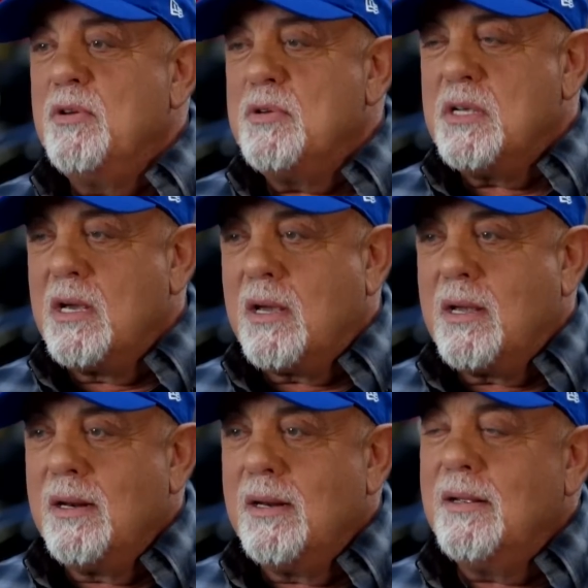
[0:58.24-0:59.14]

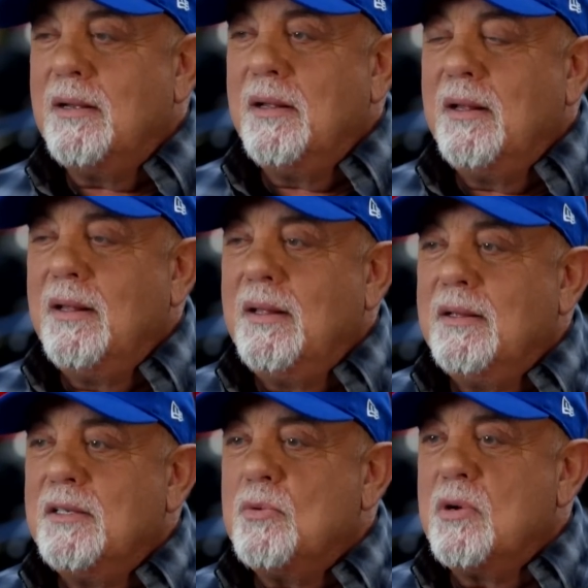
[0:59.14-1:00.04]
music, and
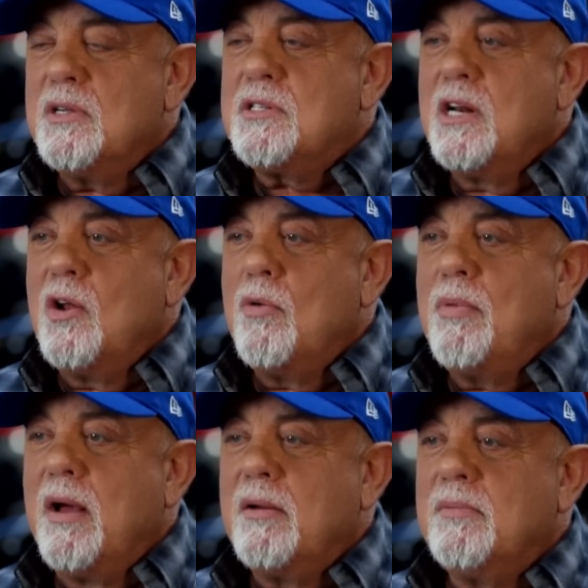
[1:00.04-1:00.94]
she wanted us to know
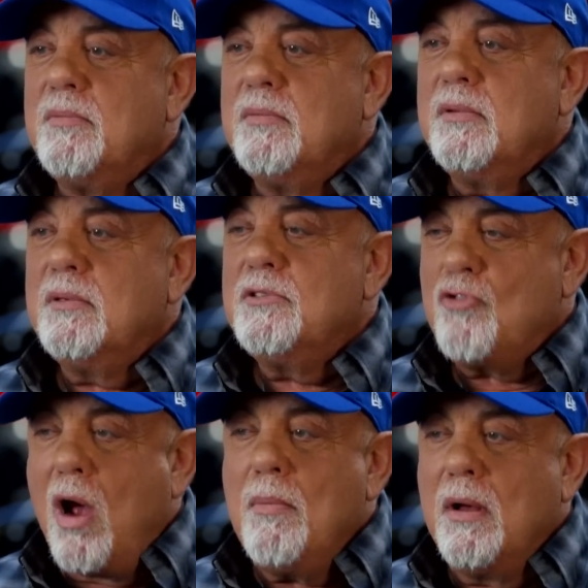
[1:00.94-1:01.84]
about
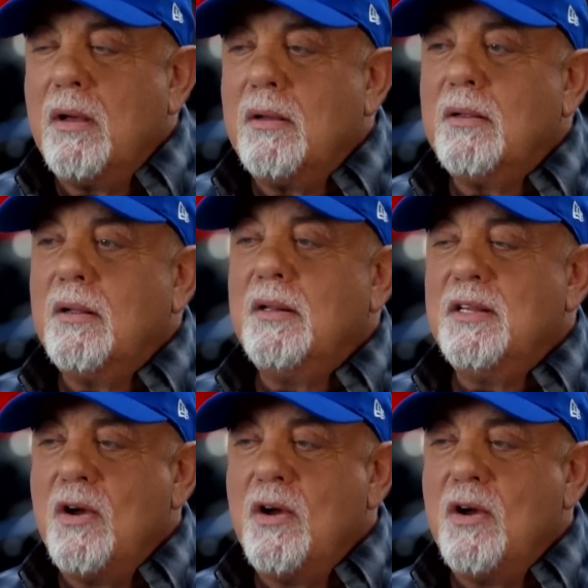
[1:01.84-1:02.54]
drama and